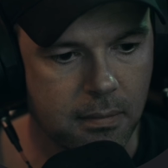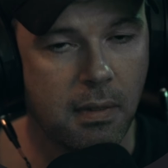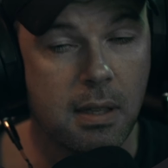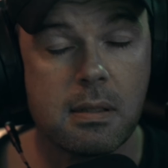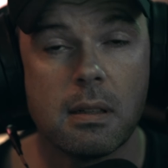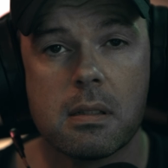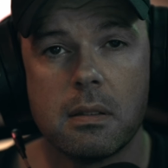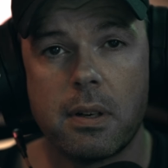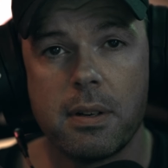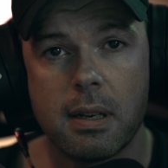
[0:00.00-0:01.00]
This is
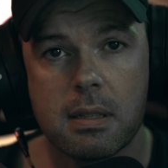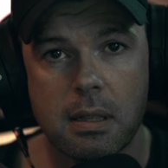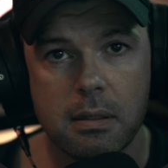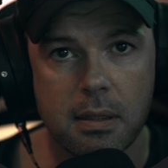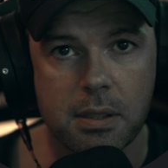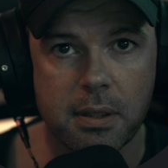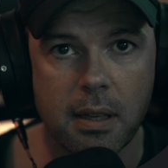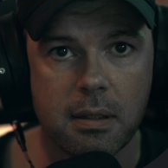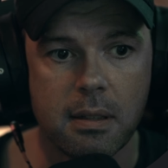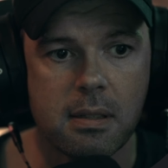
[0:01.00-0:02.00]
also a very nice technique to
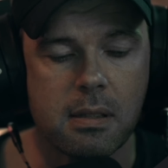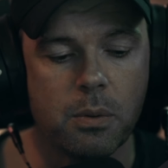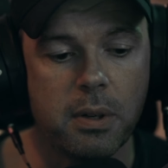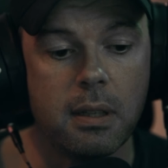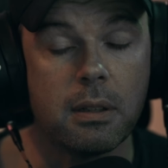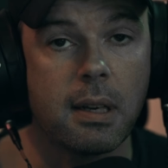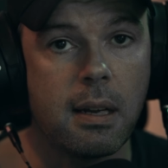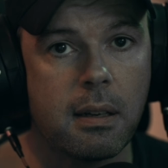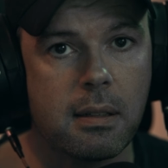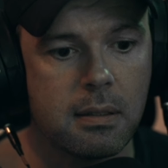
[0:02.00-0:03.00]
get these really
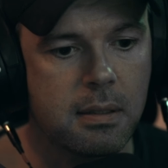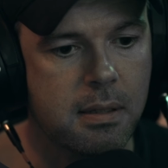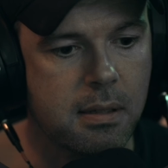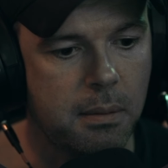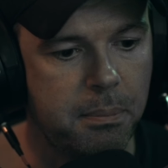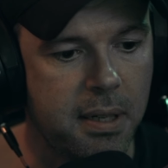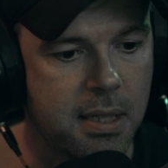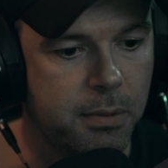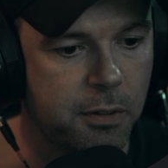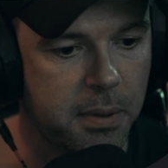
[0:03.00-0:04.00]
organic
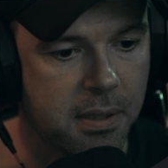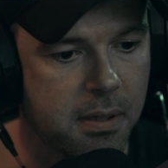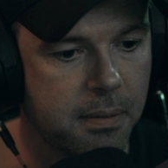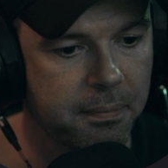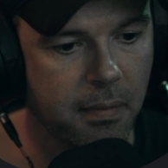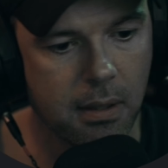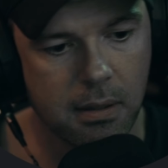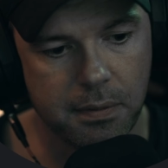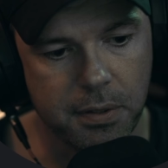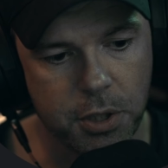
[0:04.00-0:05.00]
sub-bass movements.
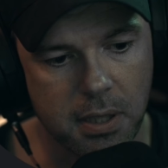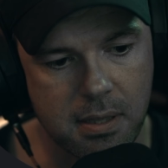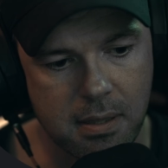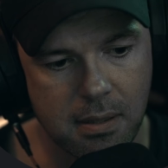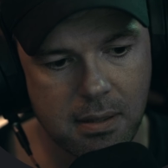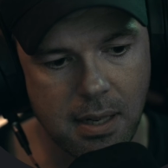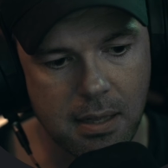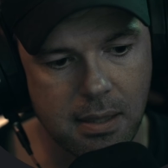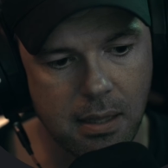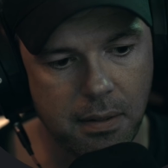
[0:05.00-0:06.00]
If you just
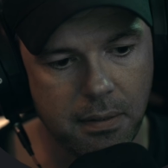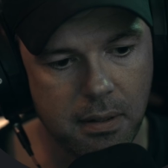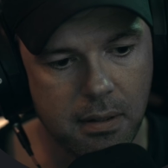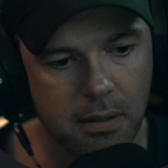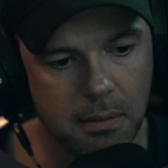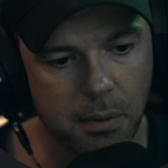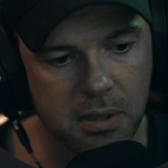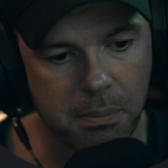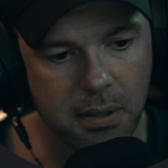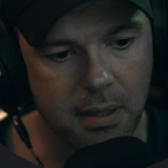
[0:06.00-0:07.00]
take down the
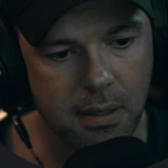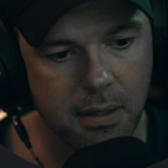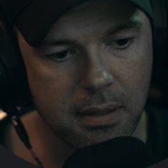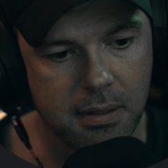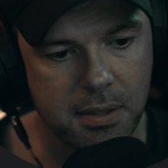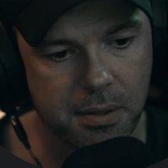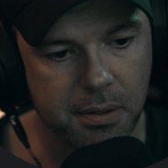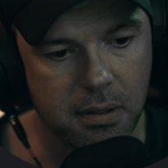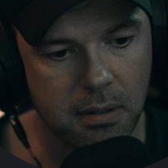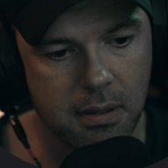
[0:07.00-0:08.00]
multiplier here
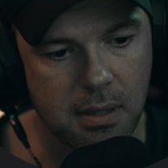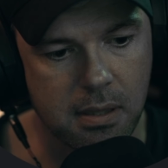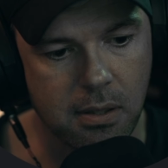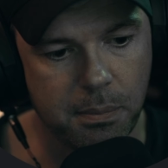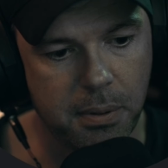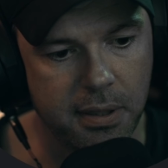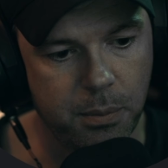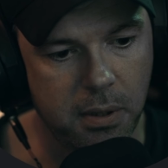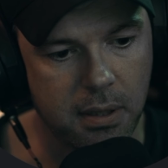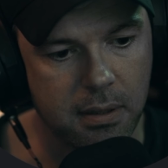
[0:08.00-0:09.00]
to
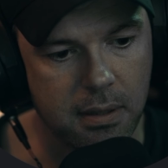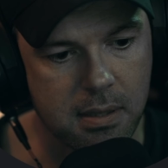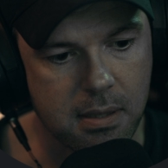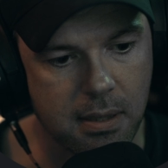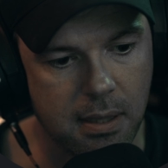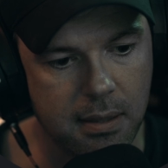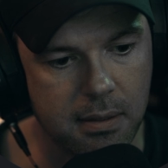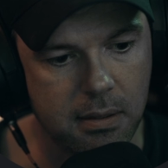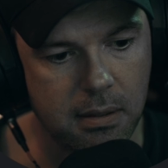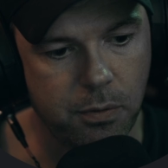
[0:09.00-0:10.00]
0.1 instead
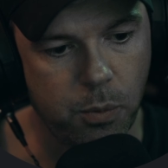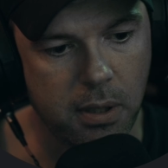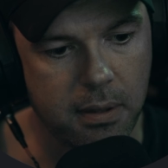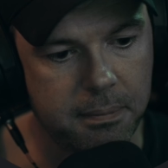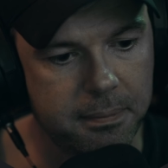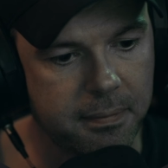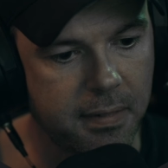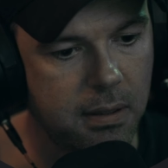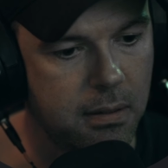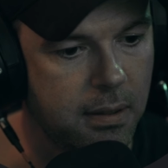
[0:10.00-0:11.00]
of 1,
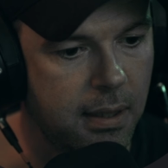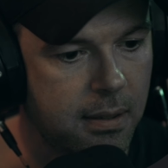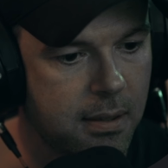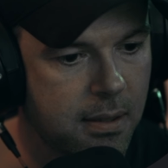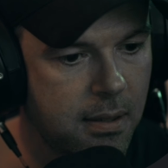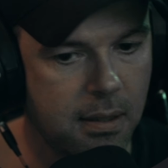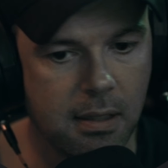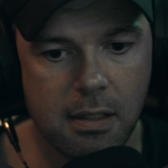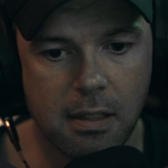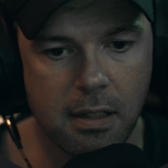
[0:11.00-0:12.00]
you get
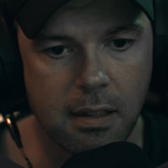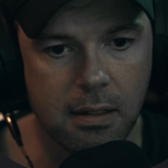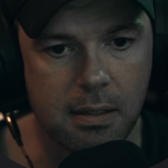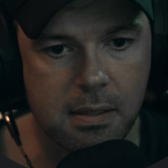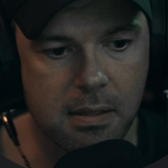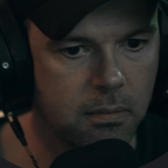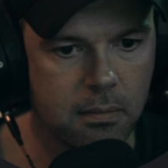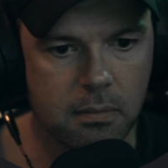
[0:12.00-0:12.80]
this.